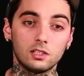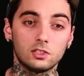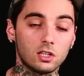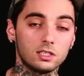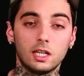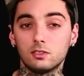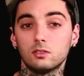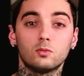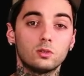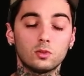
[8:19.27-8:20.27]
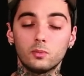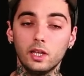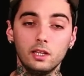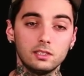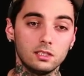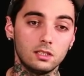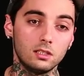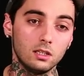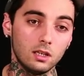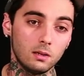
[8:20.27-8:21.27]
just started tattooing more and more bands, and
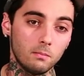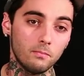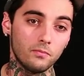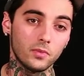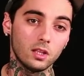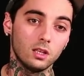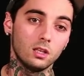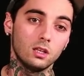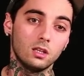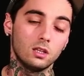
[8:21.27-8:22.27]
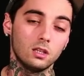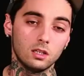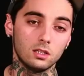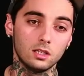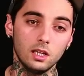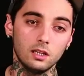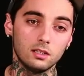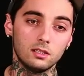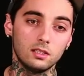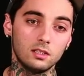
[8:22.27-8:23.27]
then, yeah,
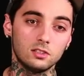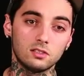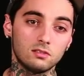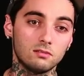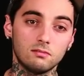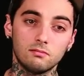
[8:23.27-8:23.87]
and then I just